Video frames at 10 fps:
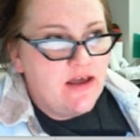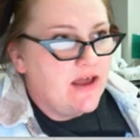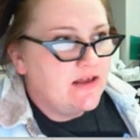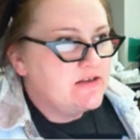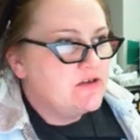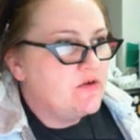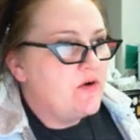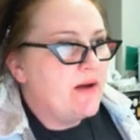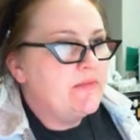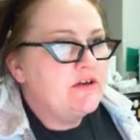And so
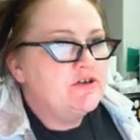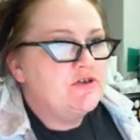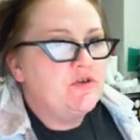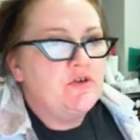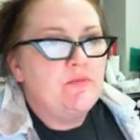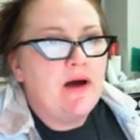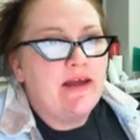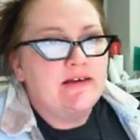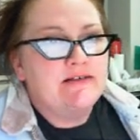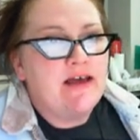I'm going to show you my
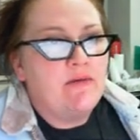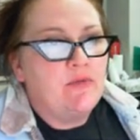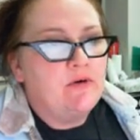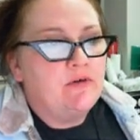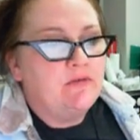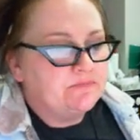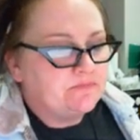example